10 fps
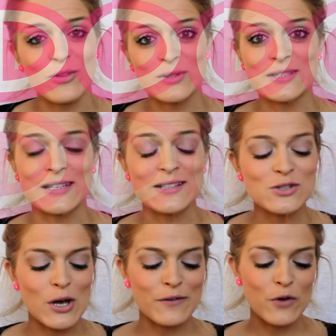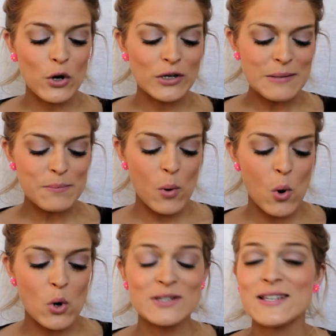those things. So I've only
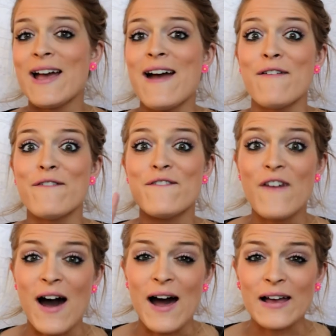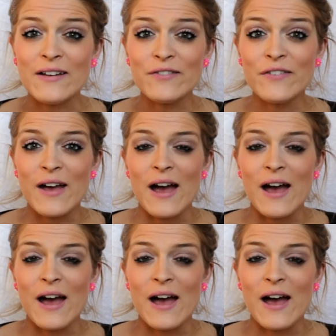bought 5.